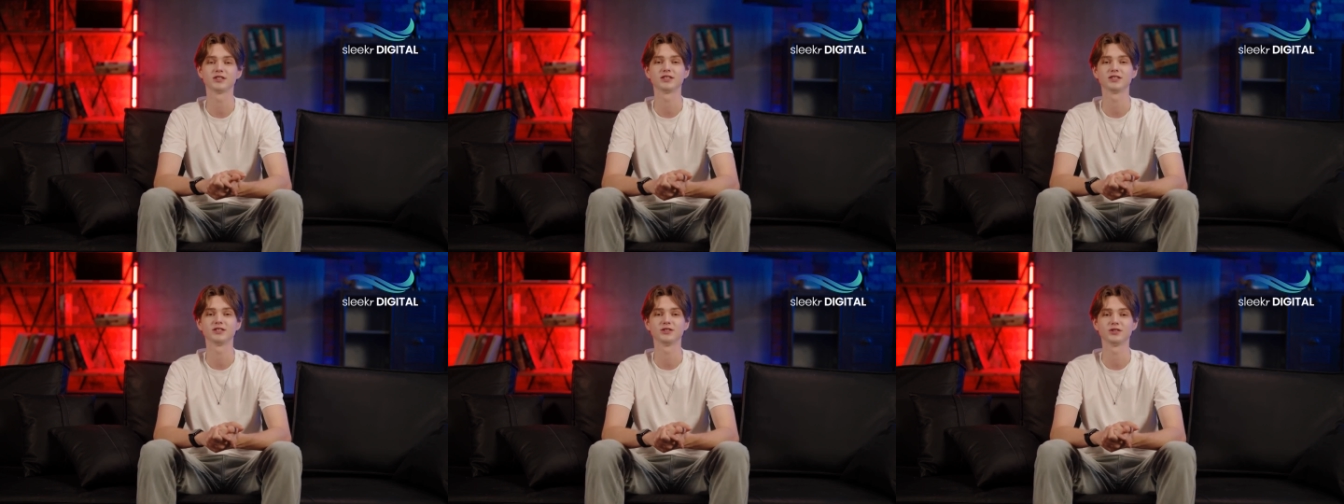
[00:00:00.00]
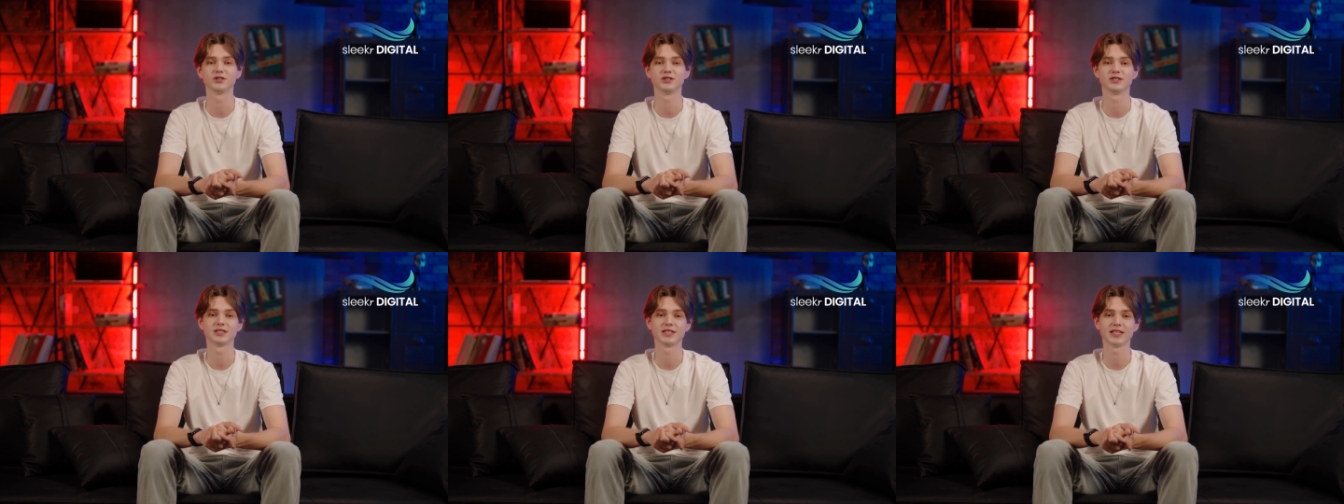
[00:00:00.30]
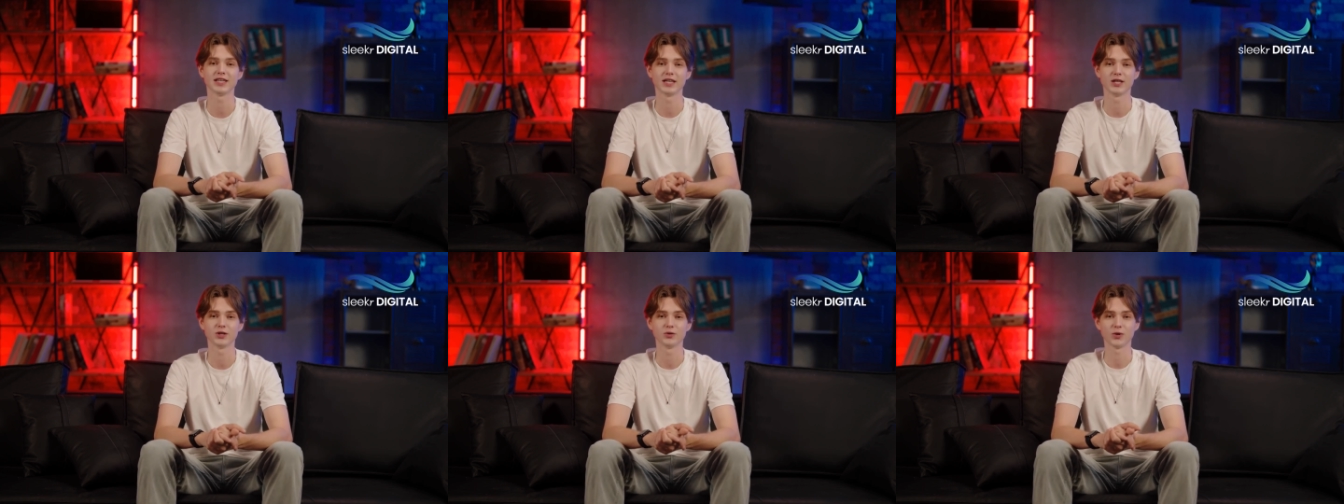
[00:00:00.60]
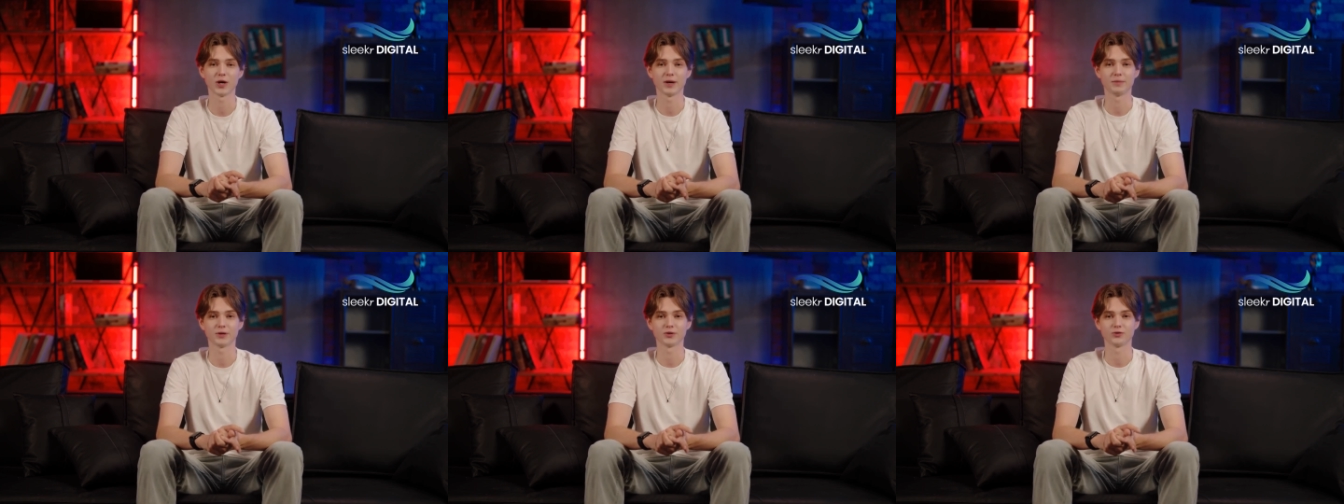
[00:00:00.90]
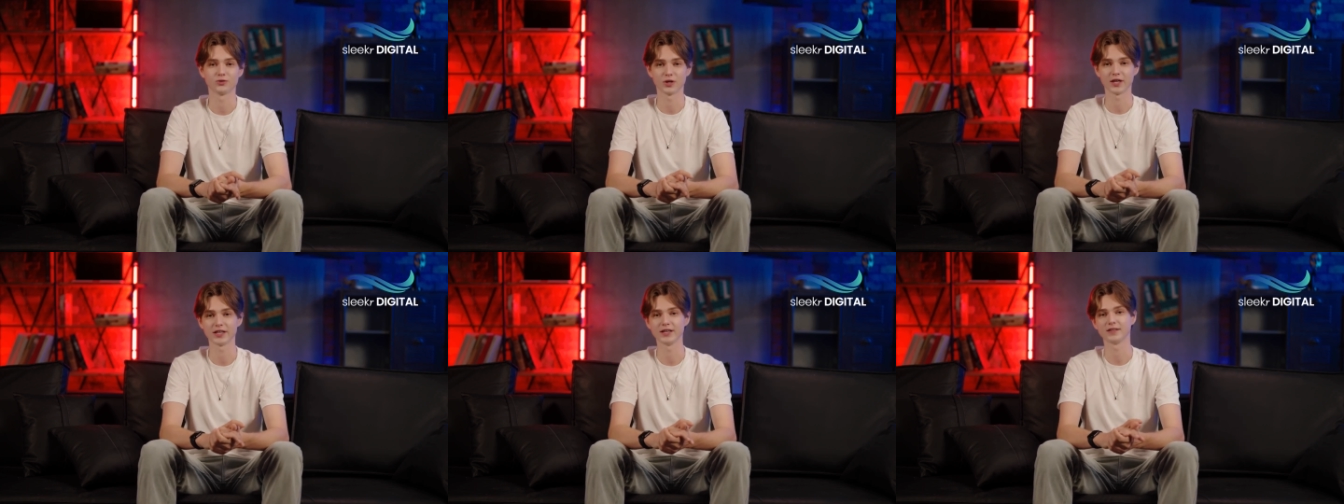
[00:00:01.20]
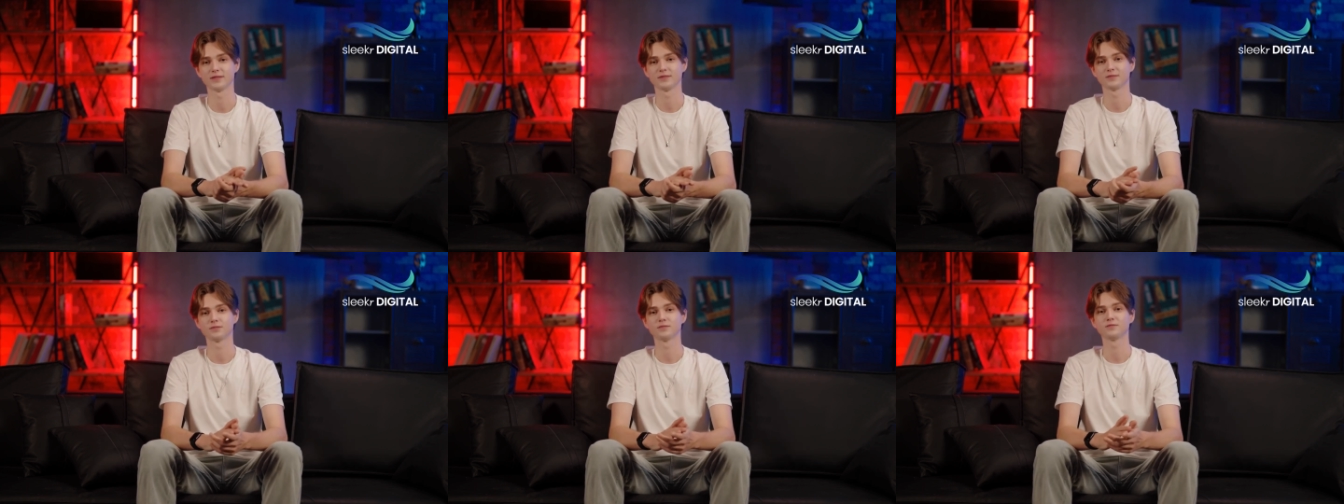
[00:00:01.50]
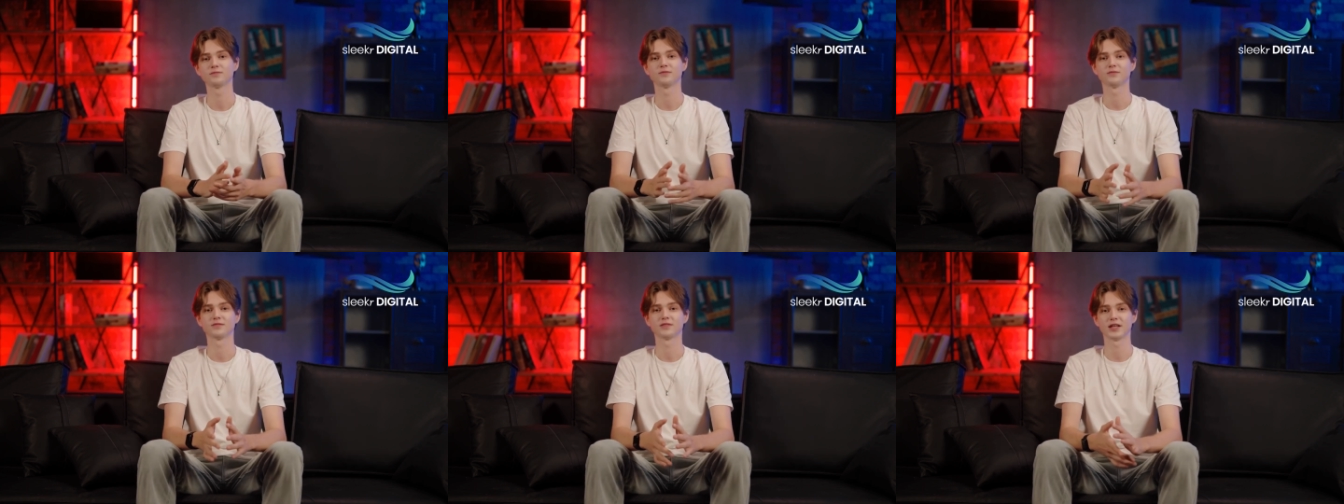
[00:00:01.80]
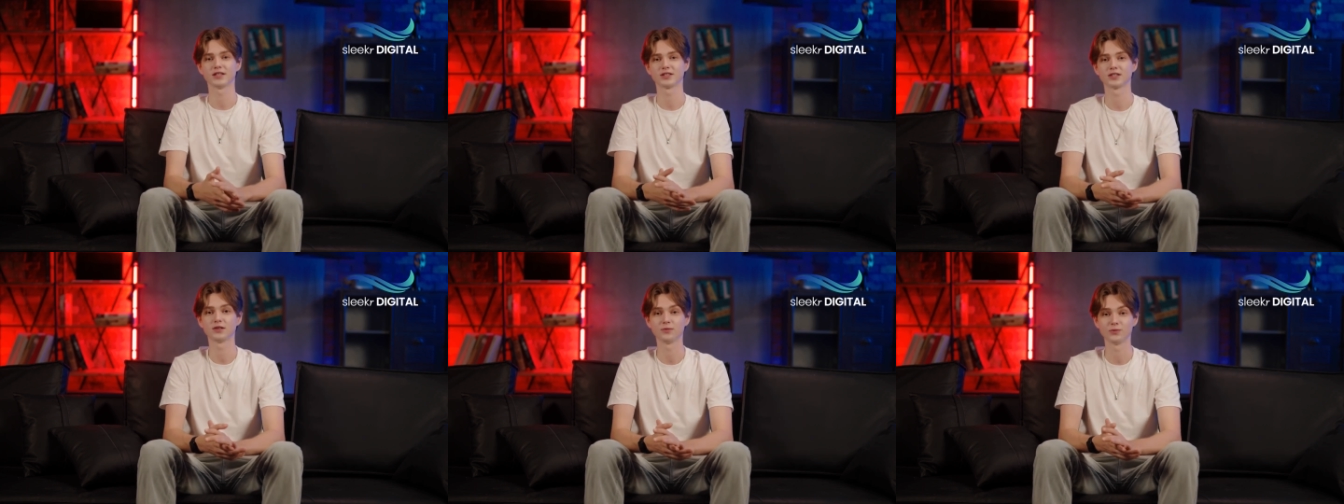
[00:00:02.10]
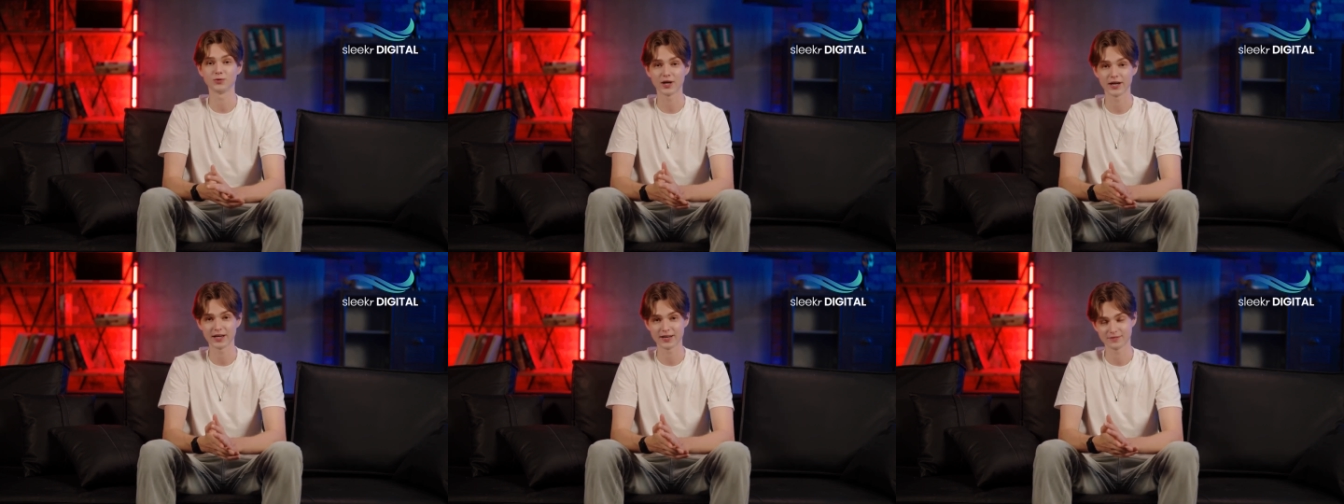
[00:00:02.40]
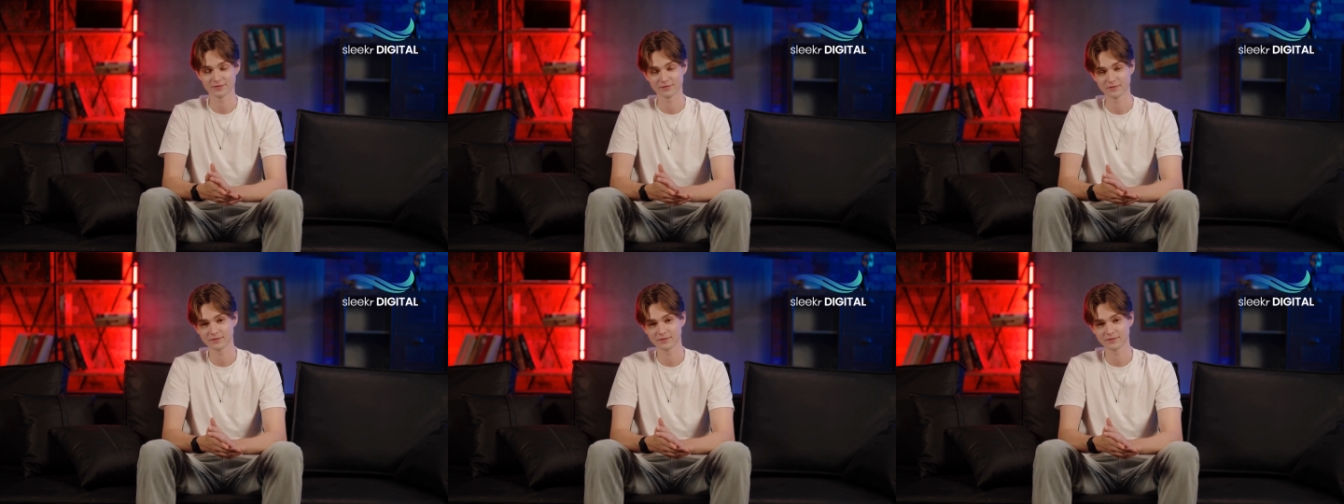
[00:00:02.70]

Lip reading: series to get you up and running. Lesson 1.